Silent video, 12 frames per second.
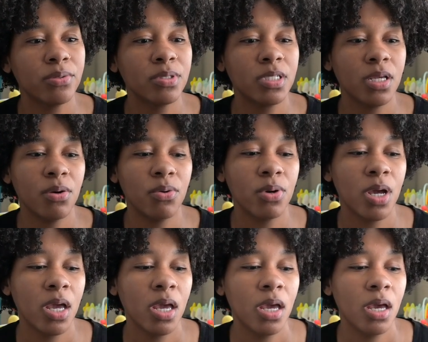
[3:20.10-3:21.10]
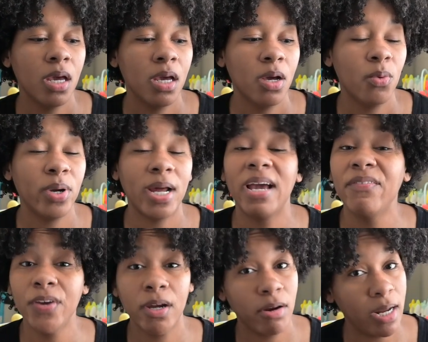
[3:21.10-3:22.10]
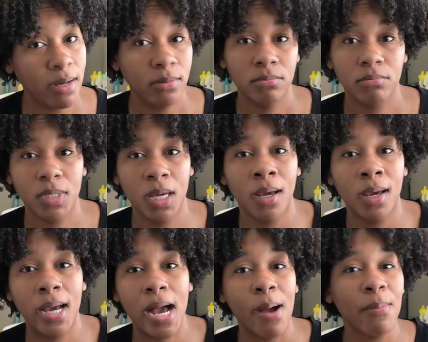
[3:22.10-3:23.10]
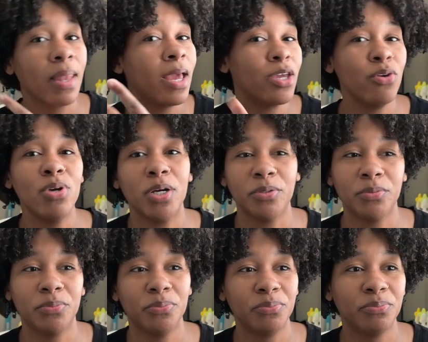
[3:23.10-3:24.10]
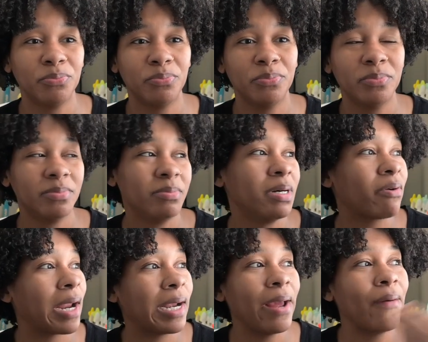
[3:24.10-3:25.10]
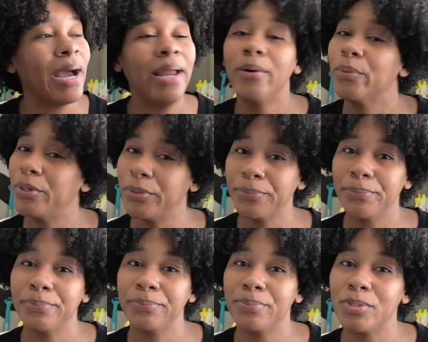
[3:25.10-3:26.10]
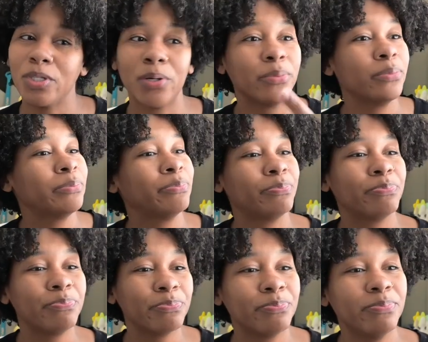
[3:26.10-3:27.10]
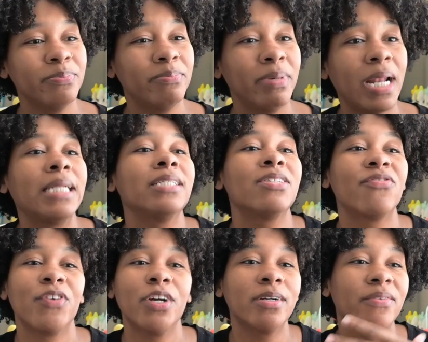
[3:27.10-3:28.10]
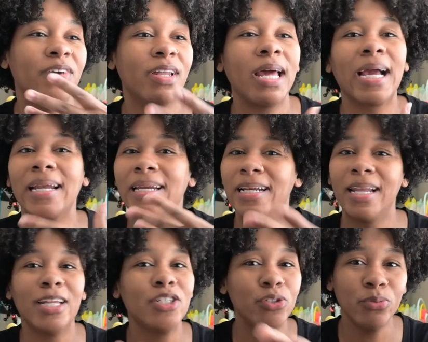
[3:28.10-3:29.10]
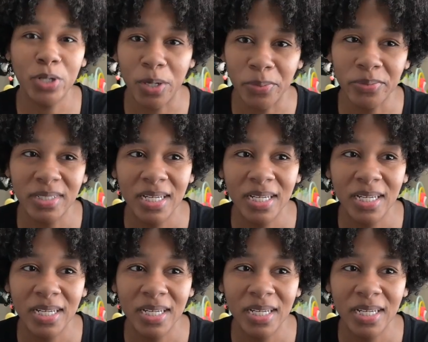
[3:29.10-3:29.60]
So when I figure it out, I'm gonna let you know. But right now I don't know. So, but I just felt like I need to let you know